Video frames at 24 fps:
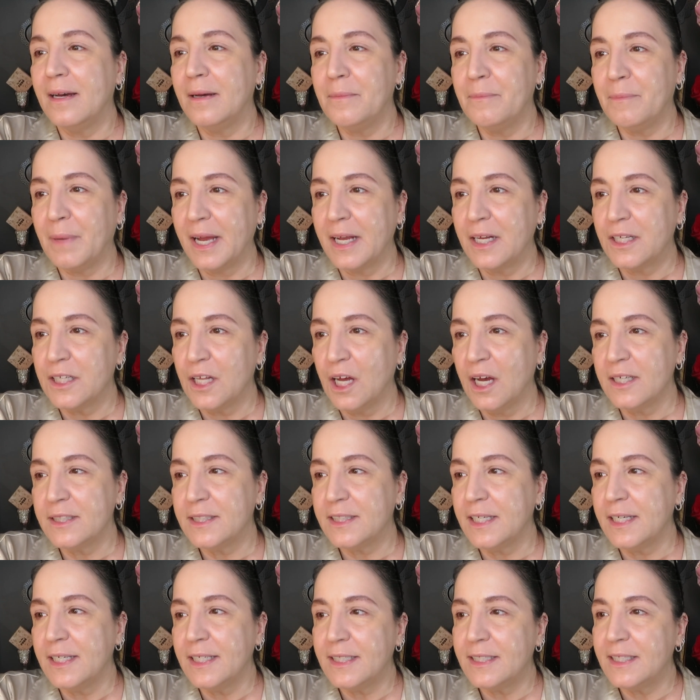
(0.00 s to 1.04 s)
my
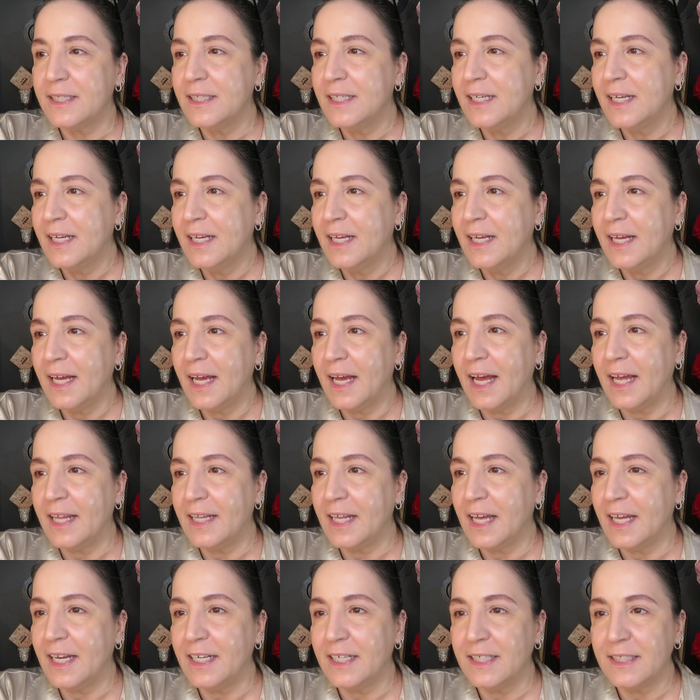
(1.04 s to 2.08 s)
closet, and
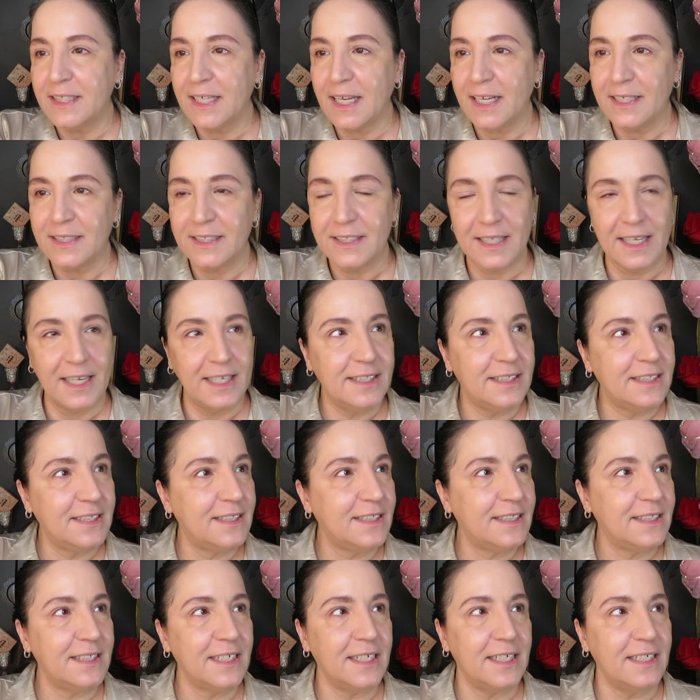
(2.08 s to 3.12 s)
then
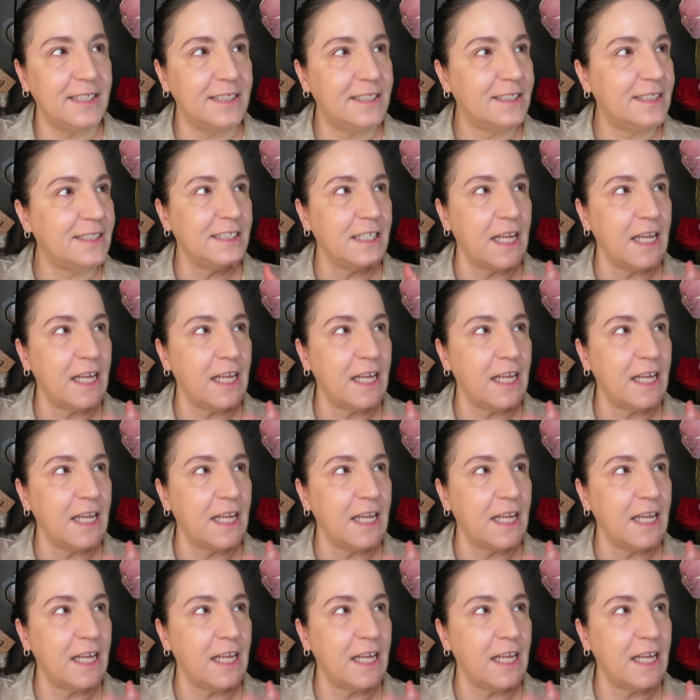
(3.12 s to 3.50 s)
it's